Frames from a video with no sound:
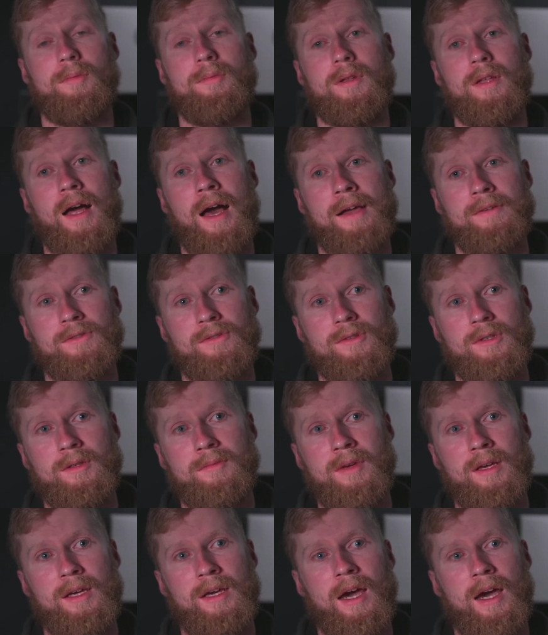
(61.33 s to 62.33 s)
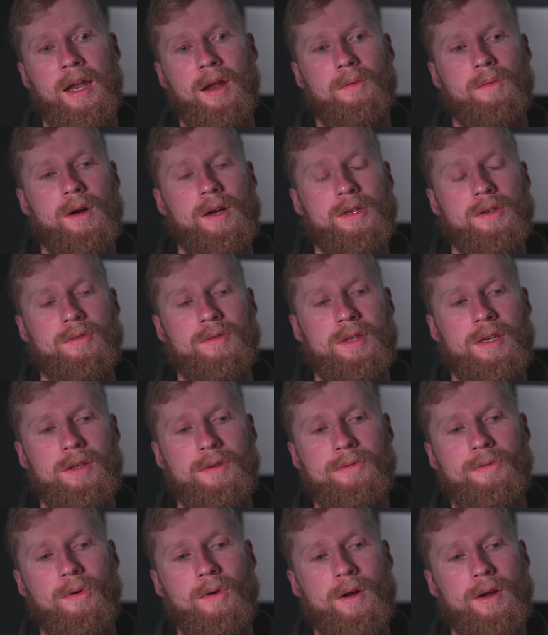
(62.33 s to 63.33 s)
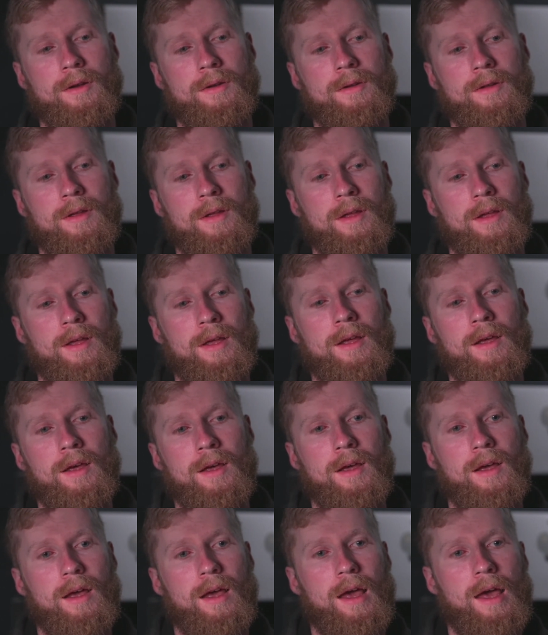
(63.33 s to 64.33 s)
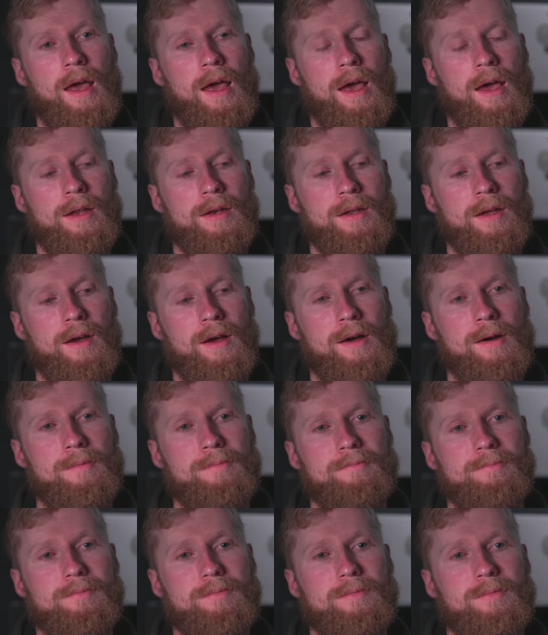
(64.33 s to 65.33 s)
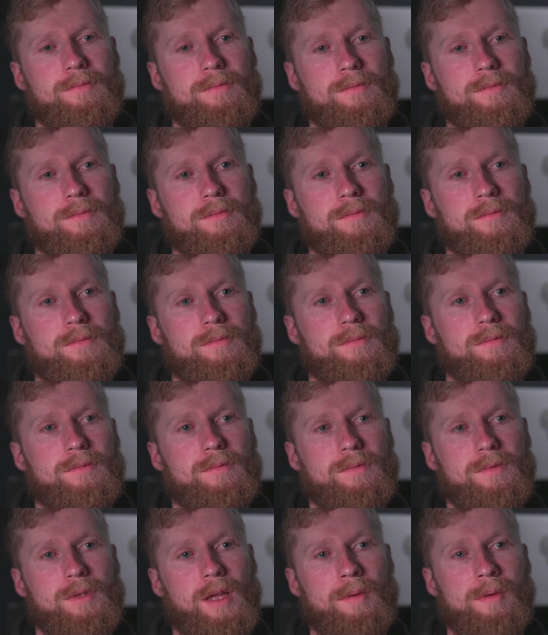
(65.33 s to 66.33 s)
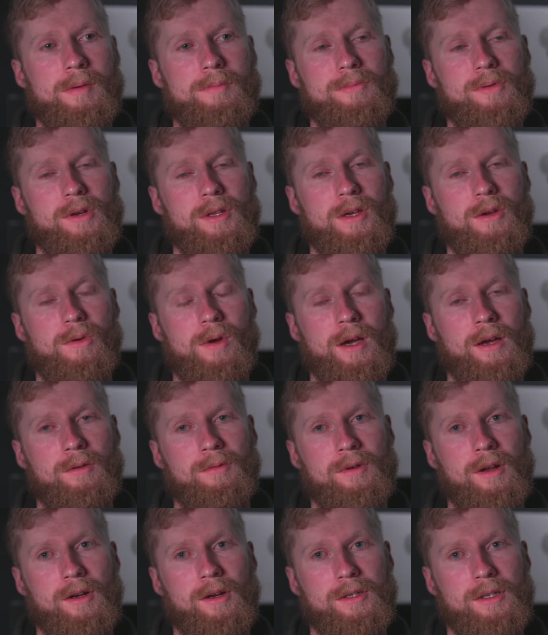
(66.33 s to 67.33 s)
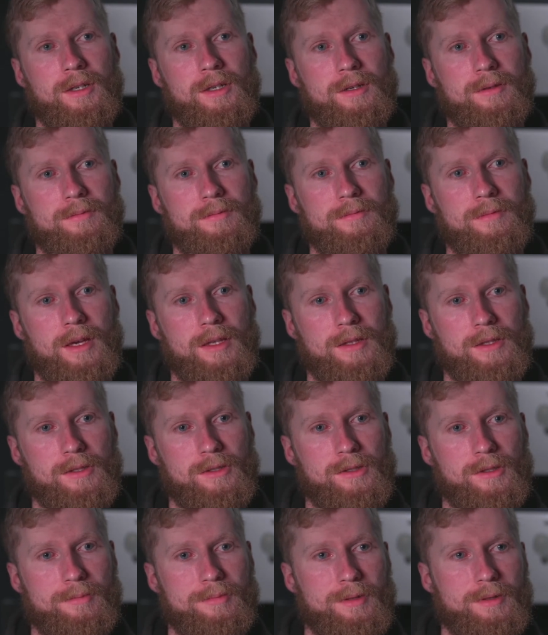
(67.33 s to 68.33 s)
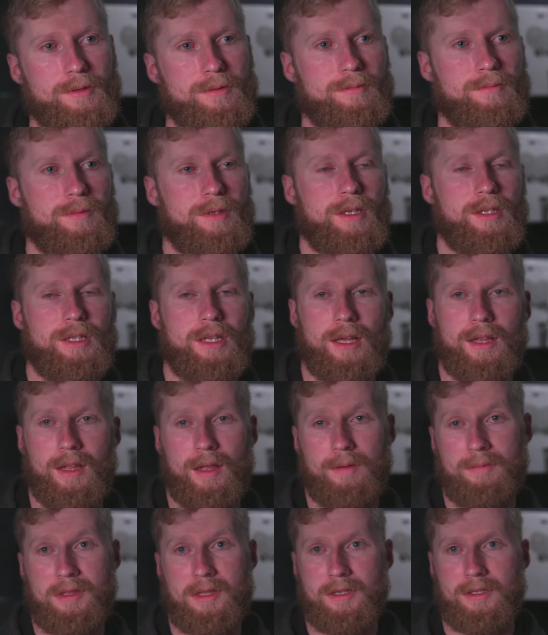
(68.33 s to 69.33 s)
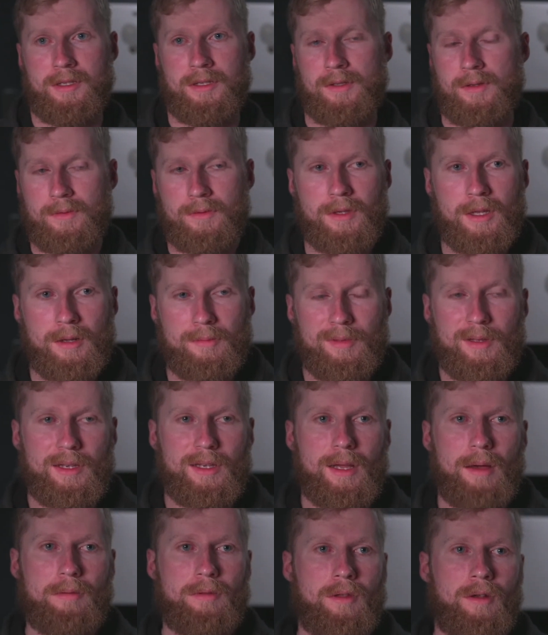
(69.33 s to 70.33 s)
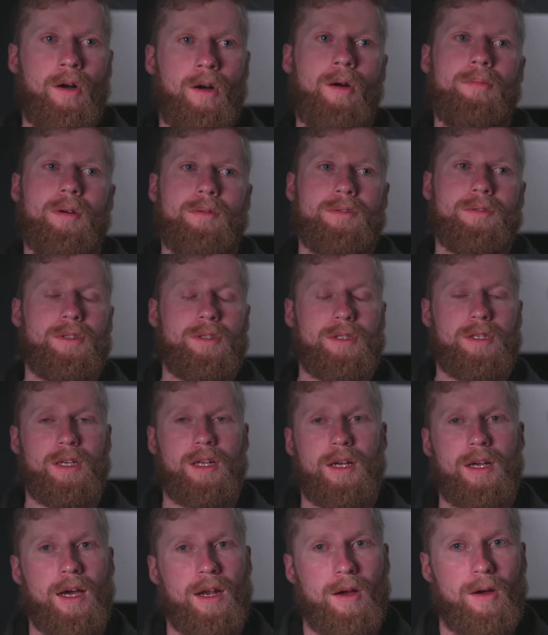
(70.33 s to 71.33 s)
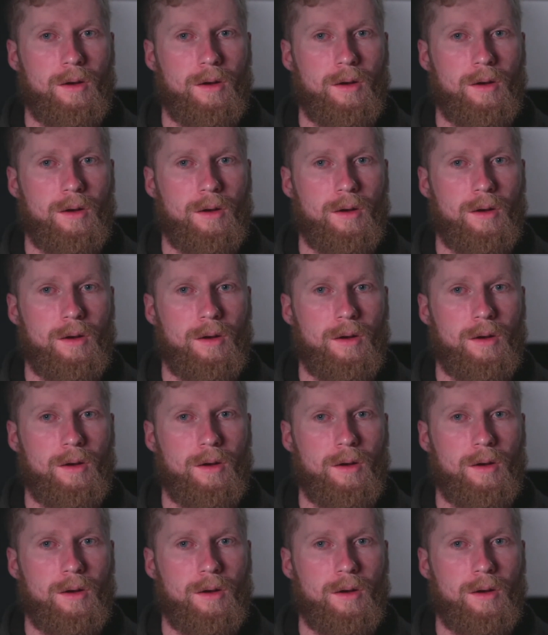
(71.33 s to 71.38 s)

live stream and kind of what you need for it. And I mean, pretty quick. We're not gonna make this super in depth. I mean, this isn't gonna be in depth at all, but we're just gonna kind of